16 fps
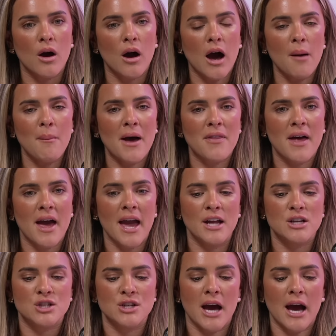I'm at that
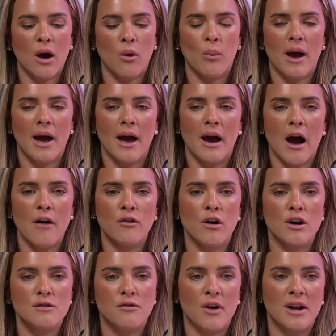age now where I've
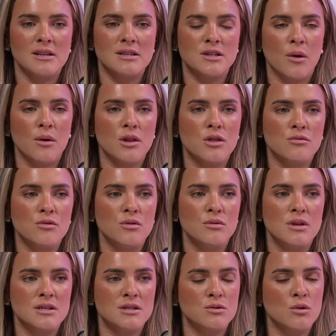got friends going through
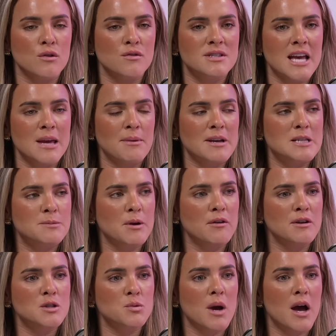this sort of same
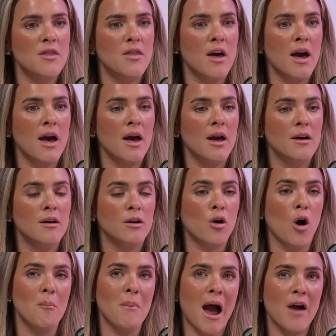experience where they
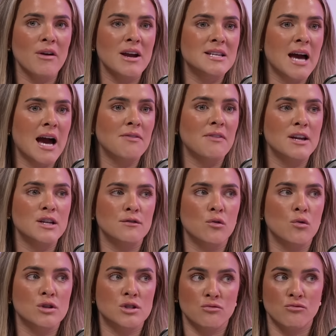got married and they
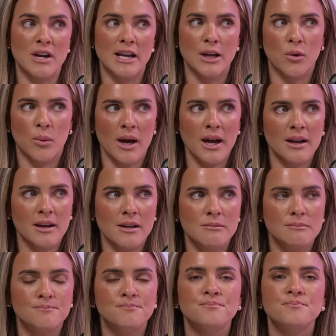divorced really quick.
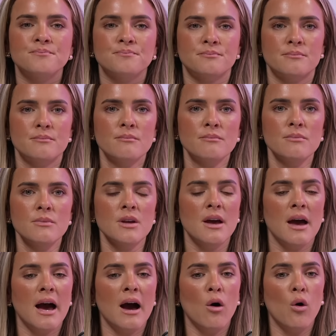Yeah.
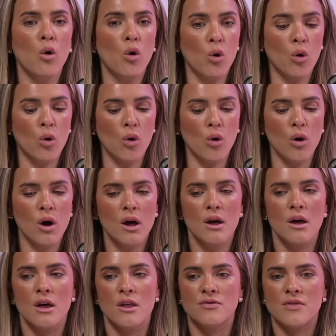Uh, or
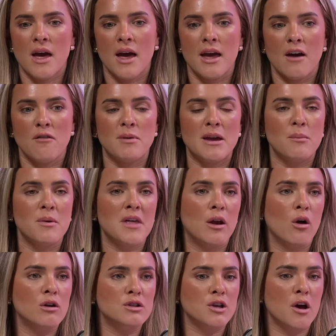they have been with their
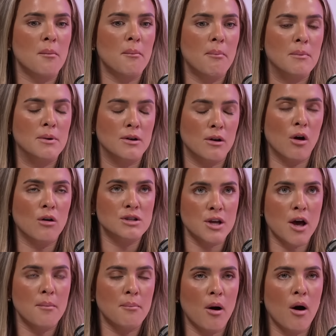long time long
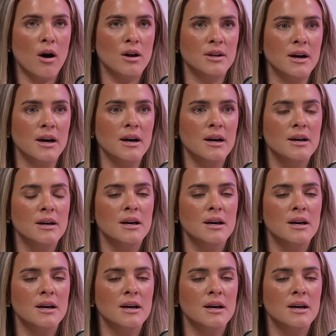term partner